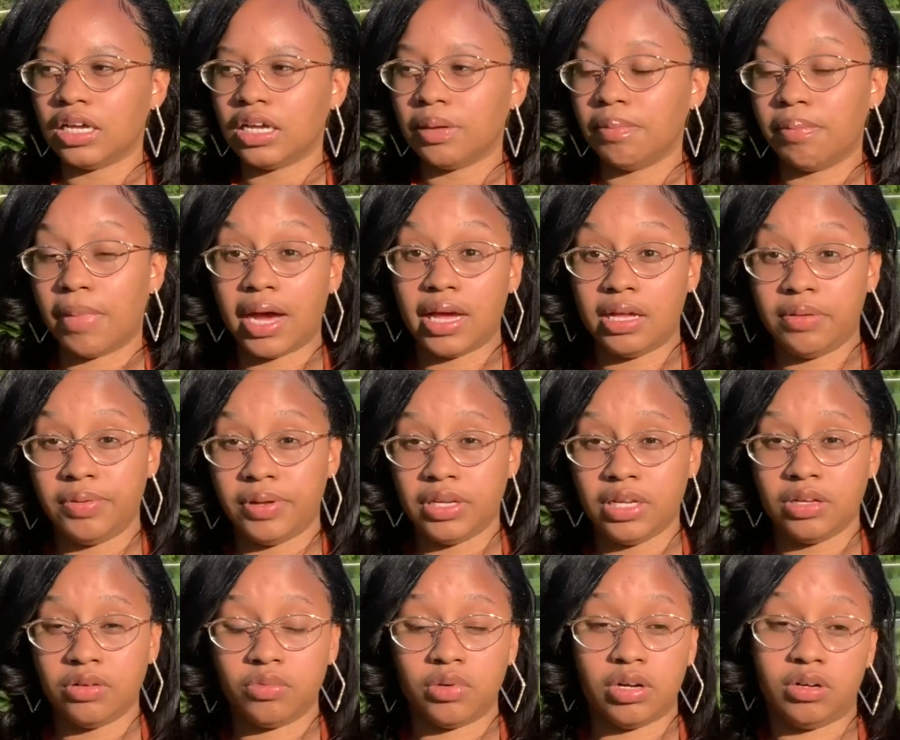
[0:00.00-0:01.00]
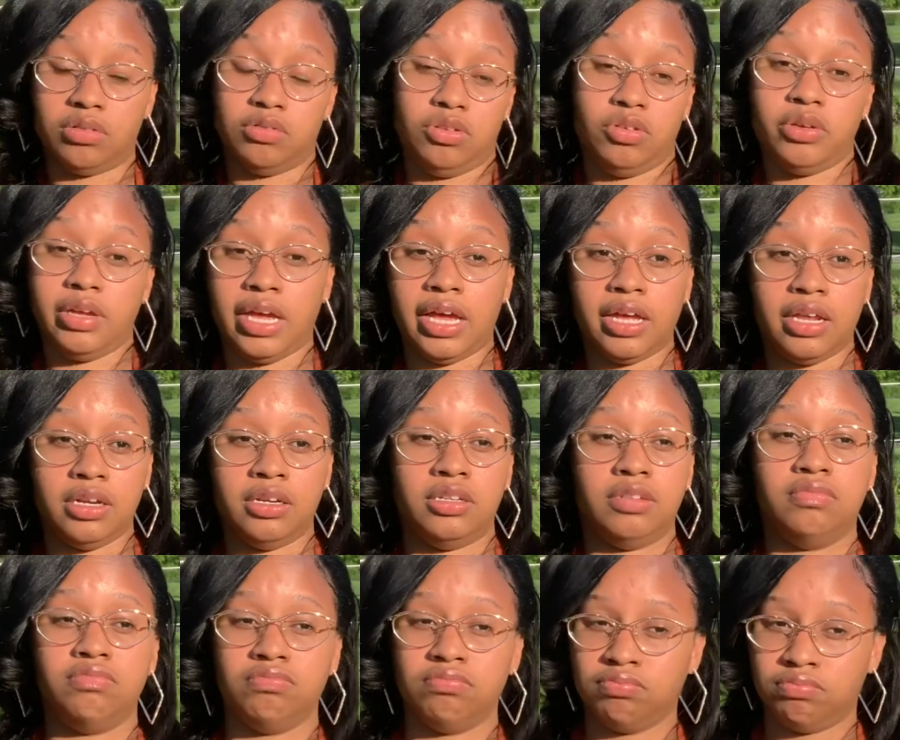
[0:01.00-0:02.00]
In my opinion, well, you
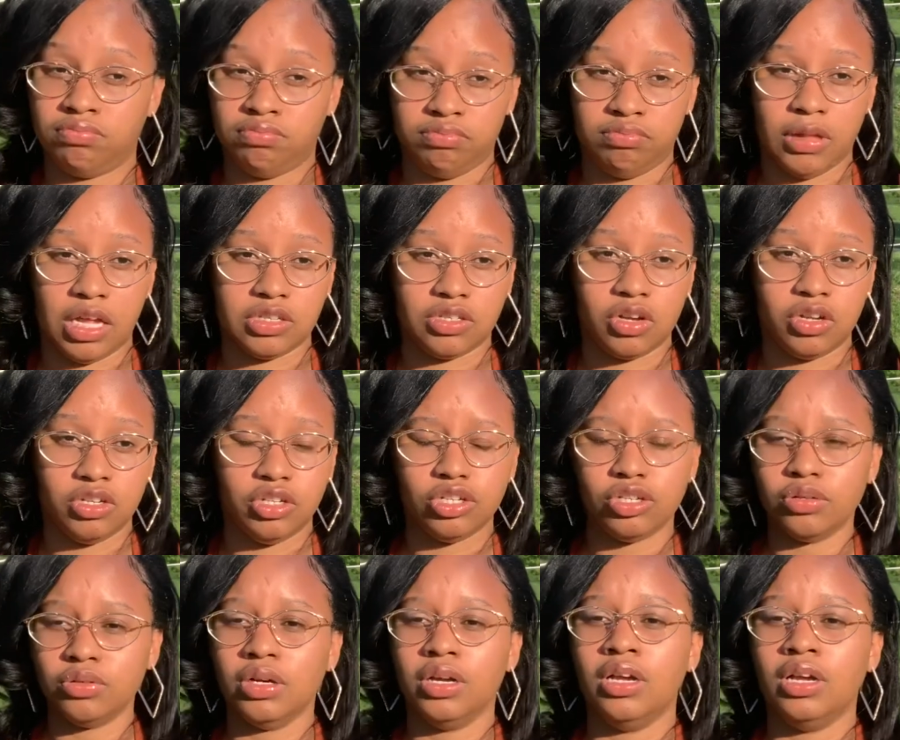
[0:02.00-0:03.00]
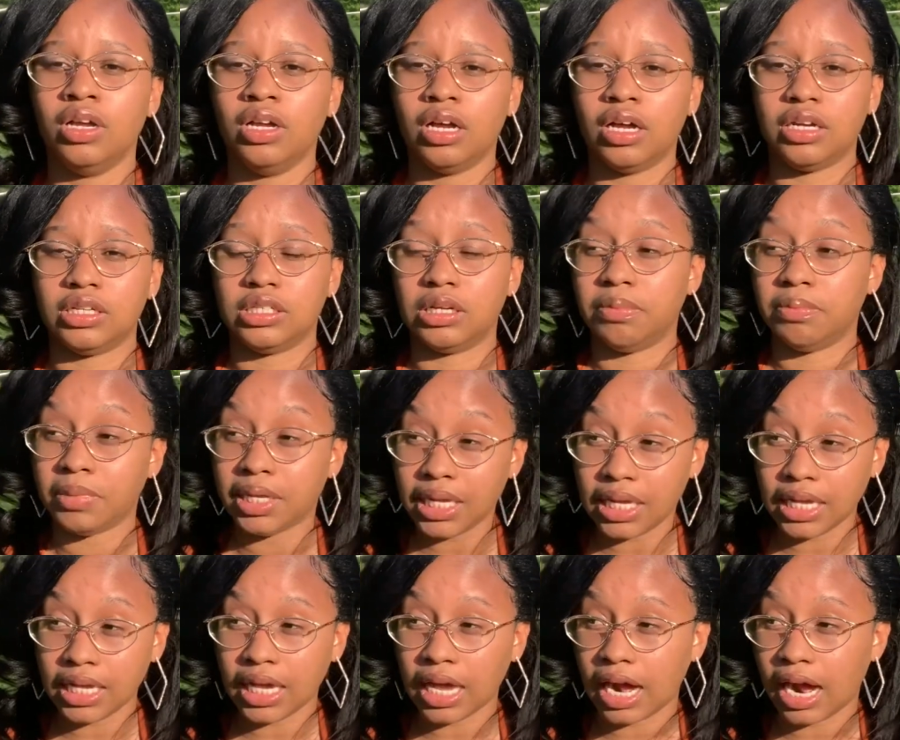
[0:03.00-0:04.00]
can, that's on you. To
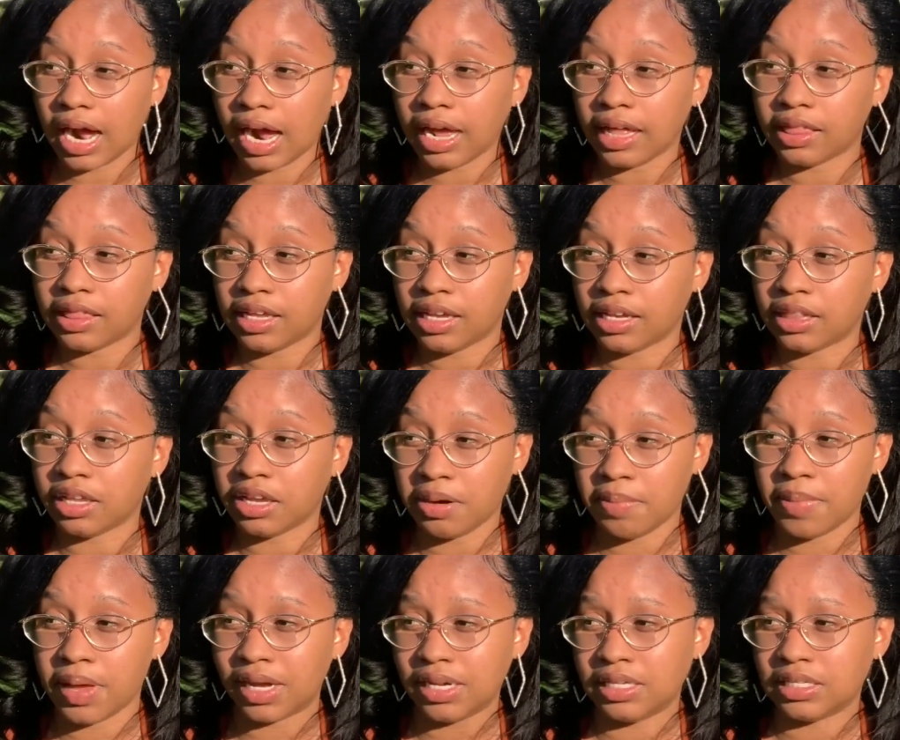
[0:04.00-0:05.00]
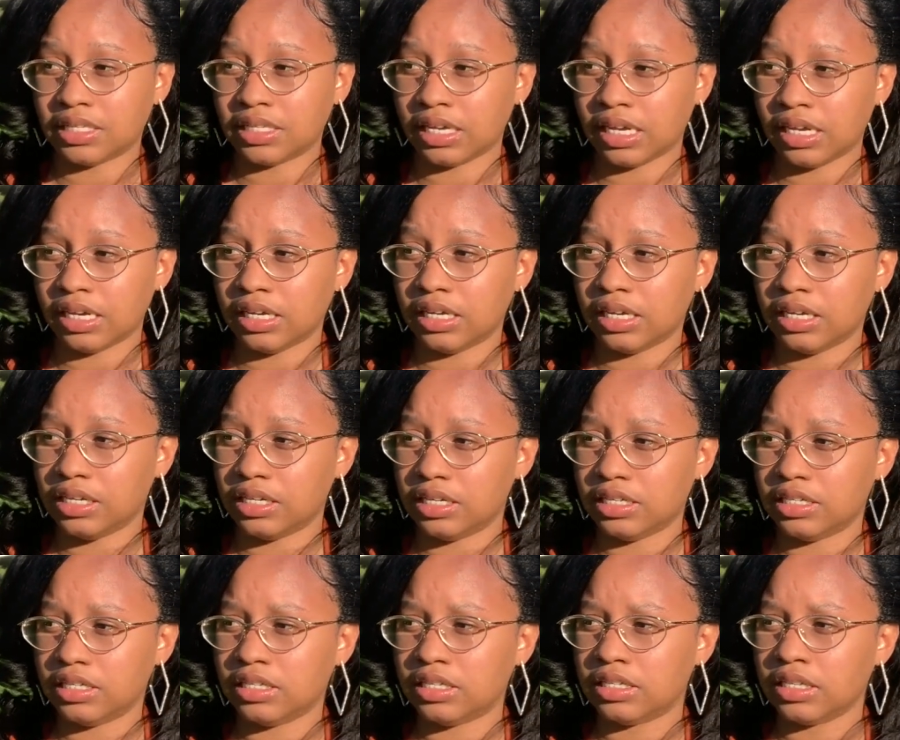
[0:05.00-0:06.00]
me, I think their mindset
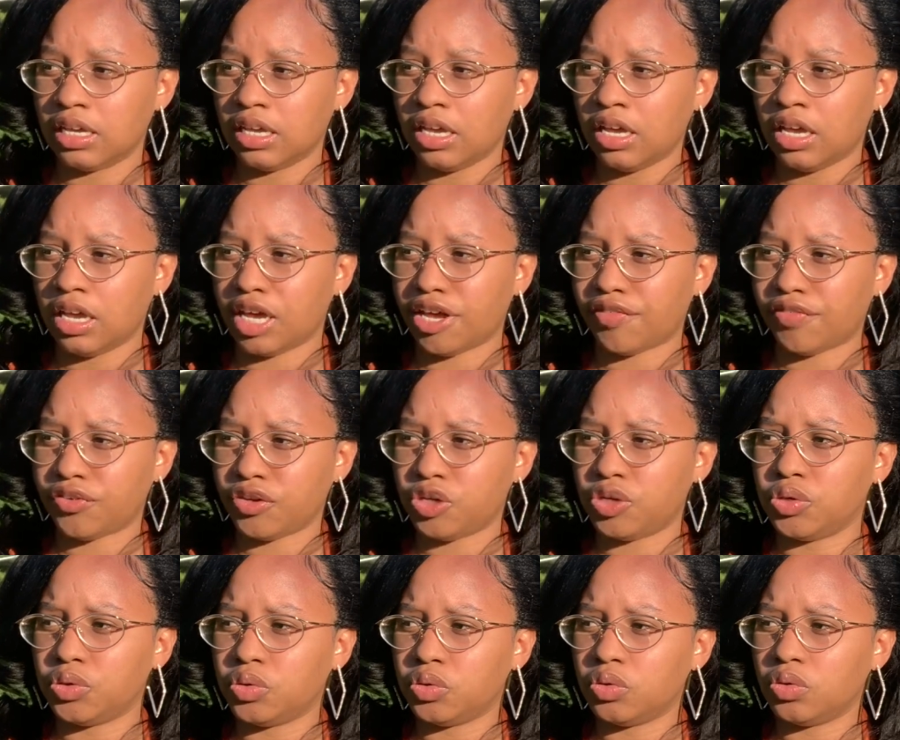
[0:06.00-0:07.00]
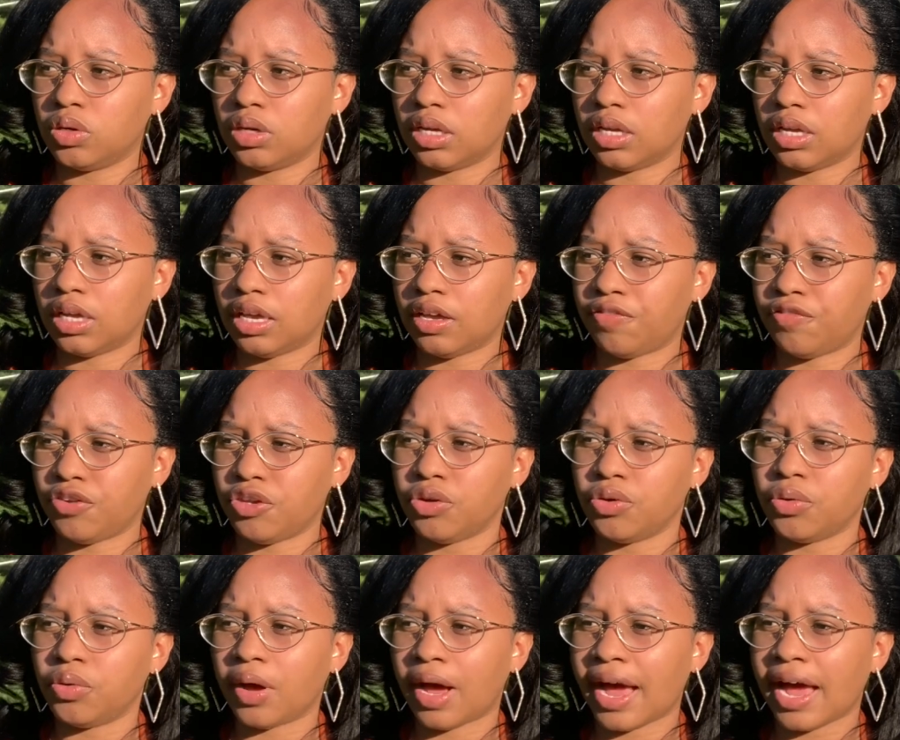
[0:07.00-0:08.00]
is if
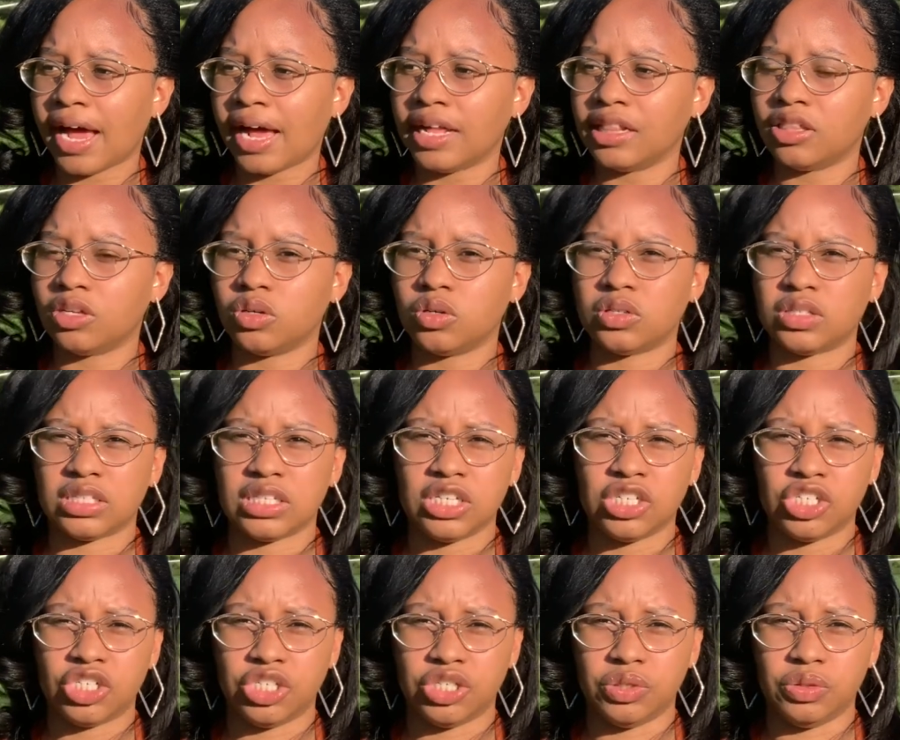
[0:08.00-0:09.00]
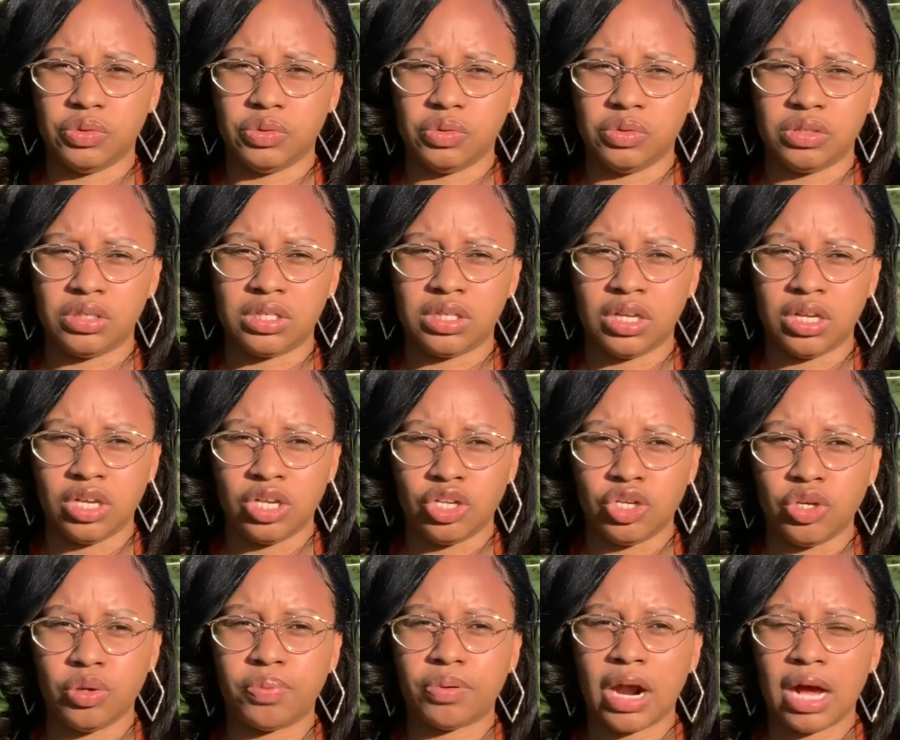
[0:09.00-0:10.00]
you had those issues,
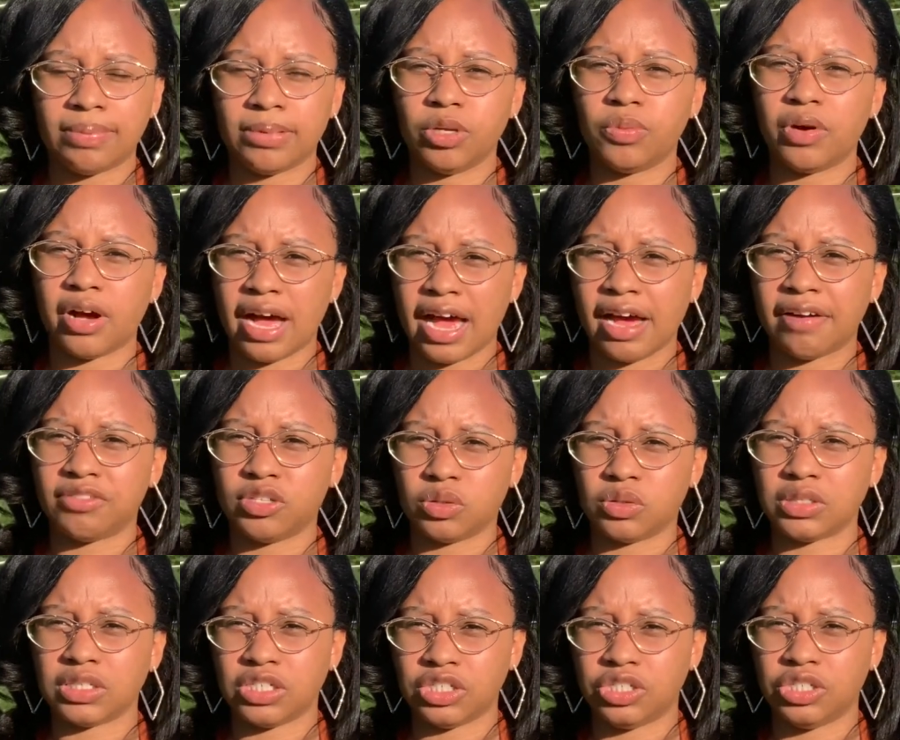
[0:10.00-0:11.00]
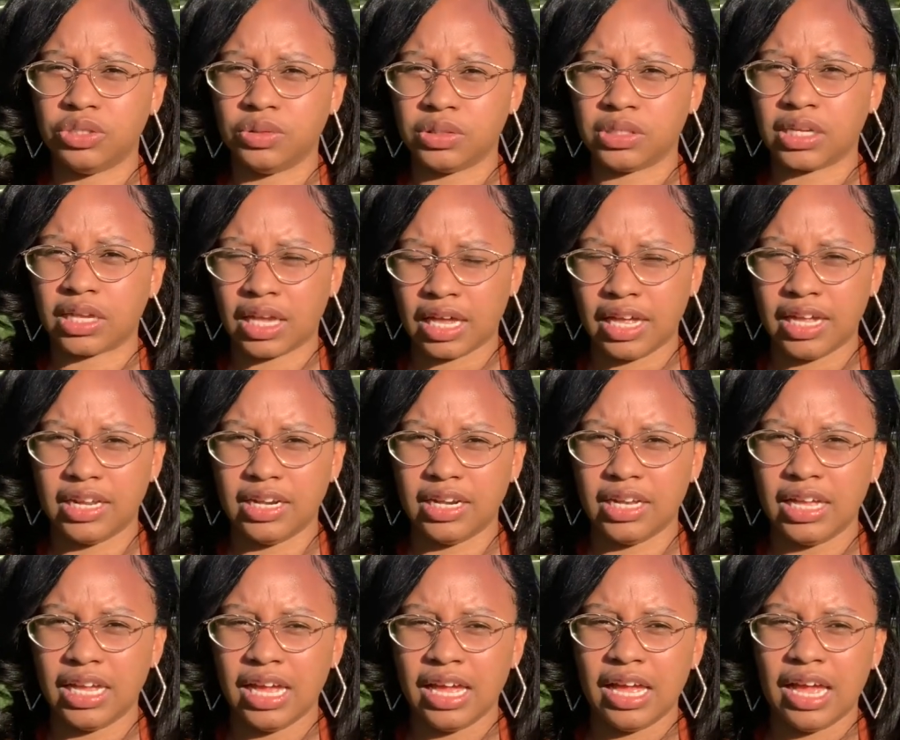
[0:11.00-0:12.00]
you probably will have those issues again.